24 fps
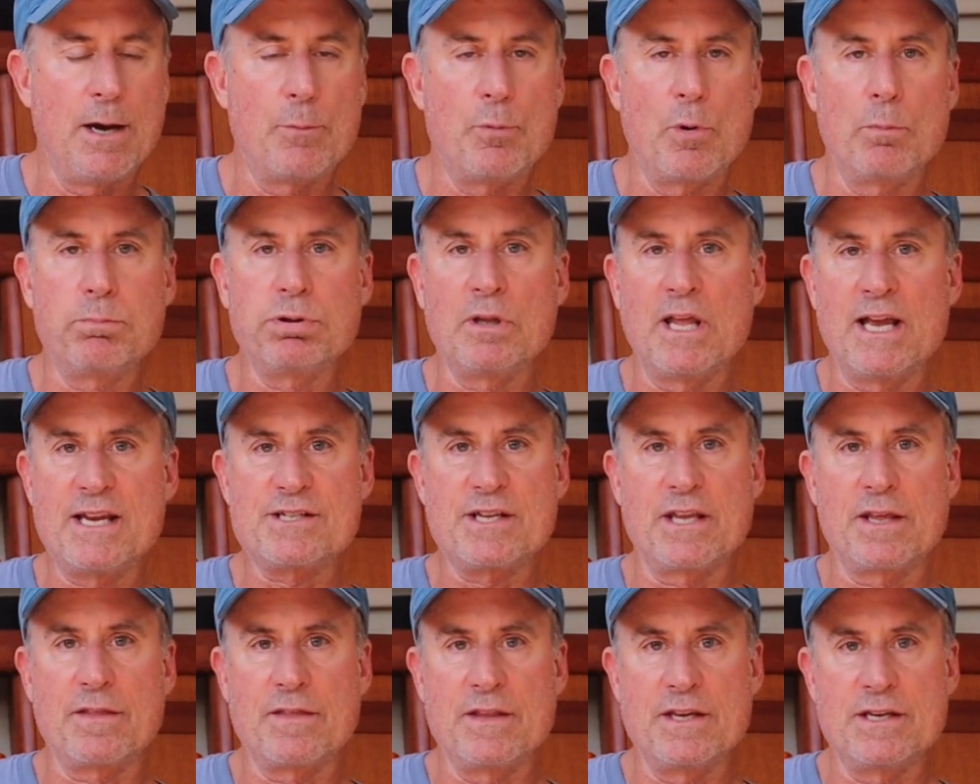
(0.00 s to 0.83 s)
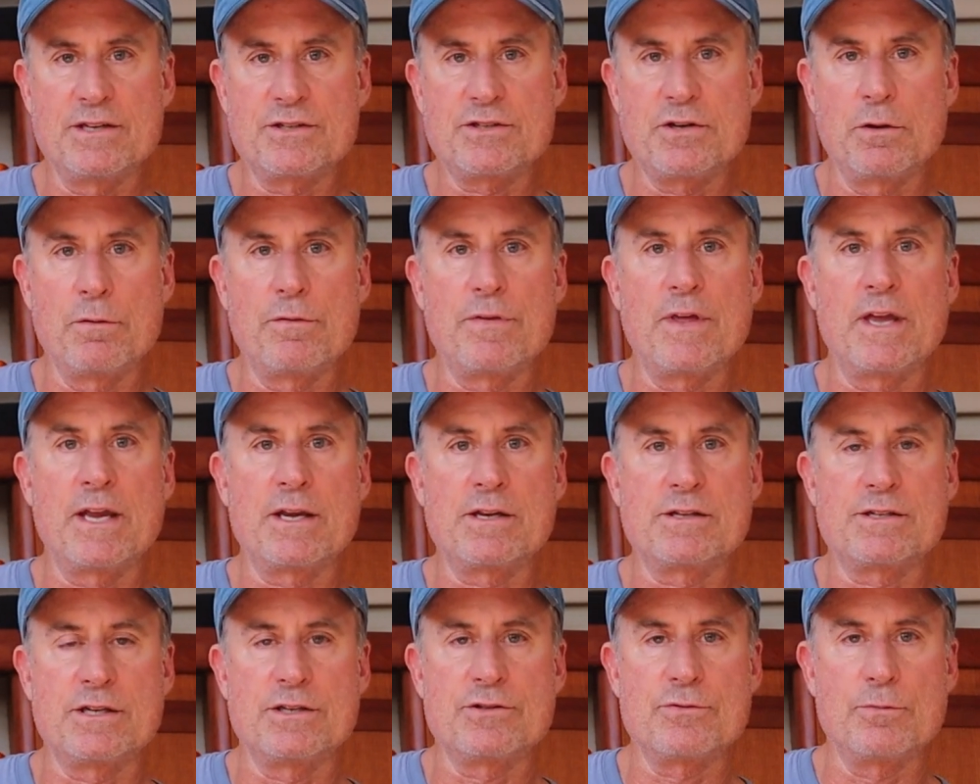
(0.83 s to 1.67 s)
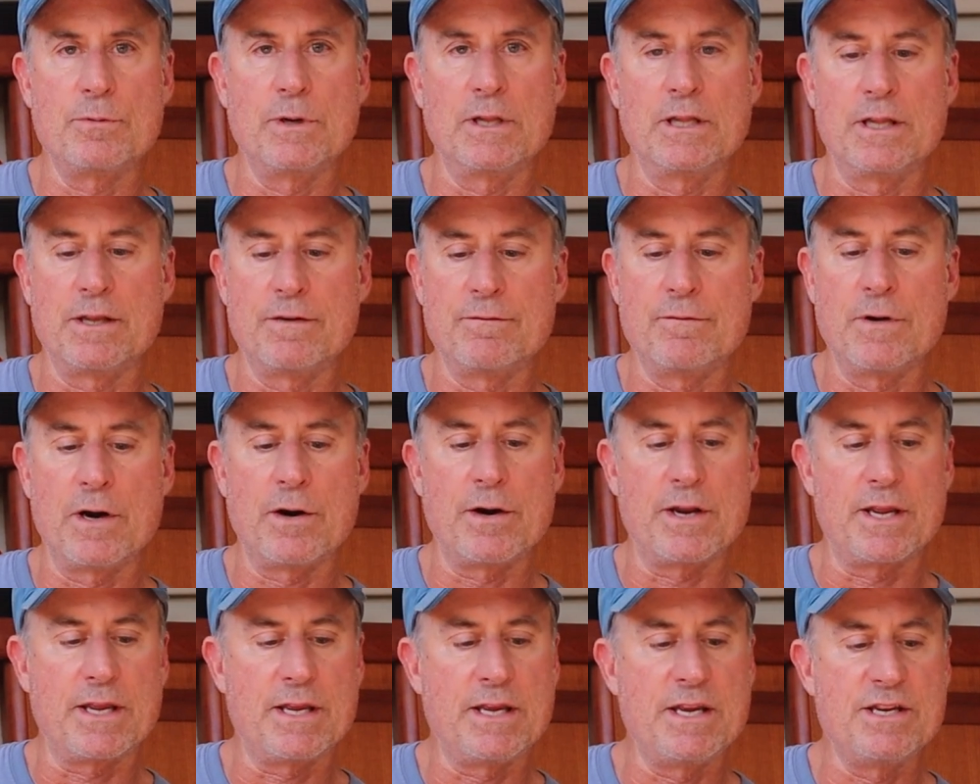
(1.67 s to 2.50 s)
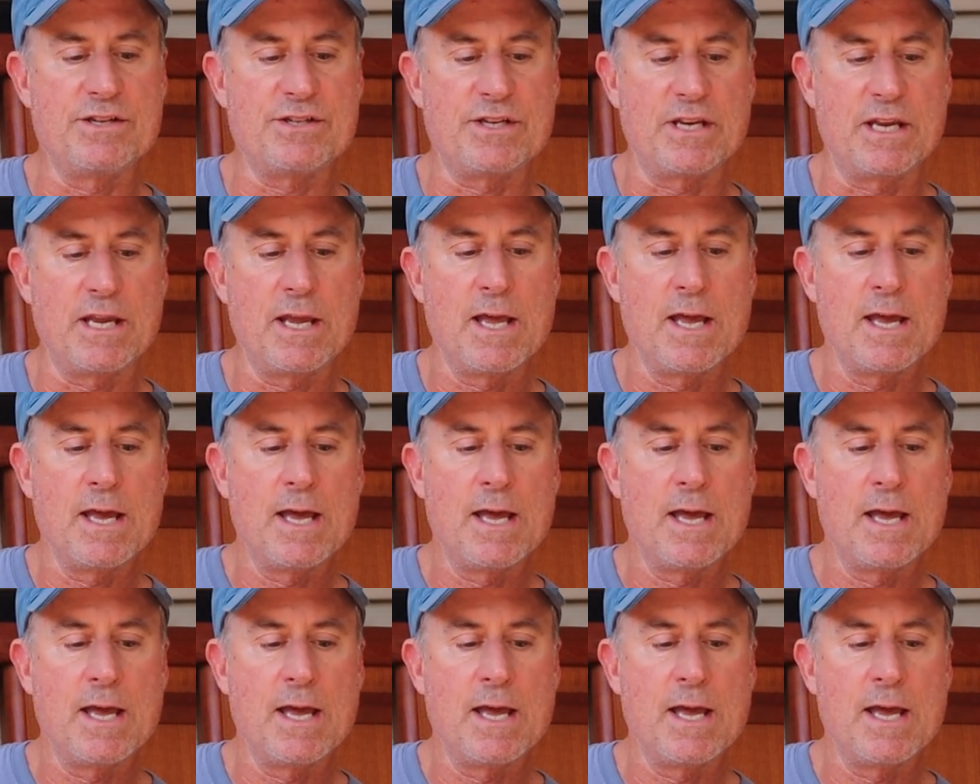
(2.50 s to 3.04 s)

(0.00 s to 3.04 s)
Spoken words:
replacing these 2 things is really very easy.